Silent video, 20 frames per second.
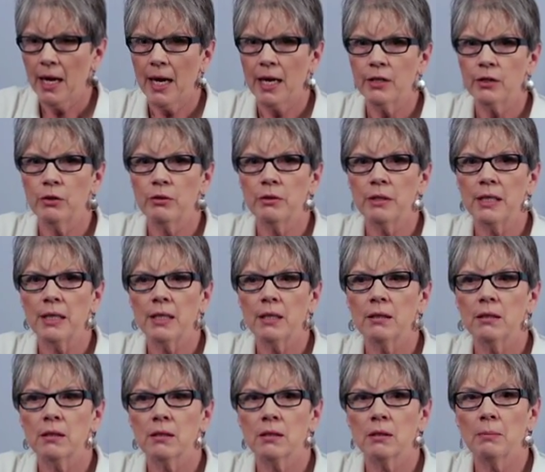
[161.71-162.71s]
and you
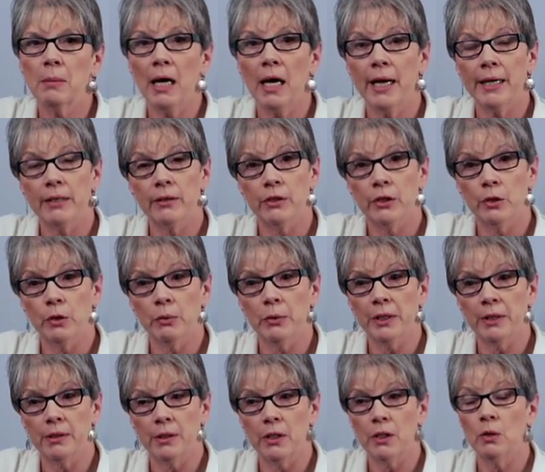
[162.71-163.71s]
need to buy a new one,